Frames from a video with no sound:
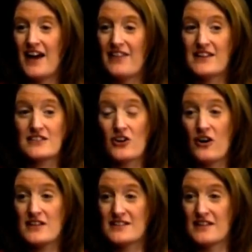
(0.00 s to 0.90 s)
And that's a
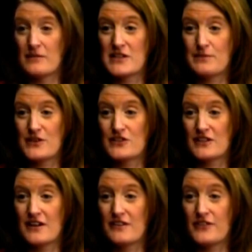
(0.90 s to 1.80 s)
cost to them,
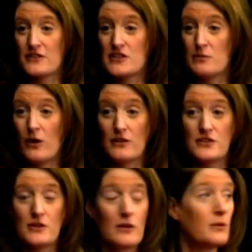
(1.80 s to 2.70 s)
especially if they're small
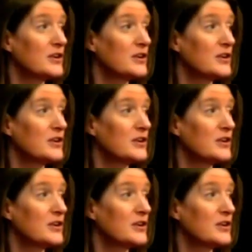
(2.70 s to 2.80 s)
and solo,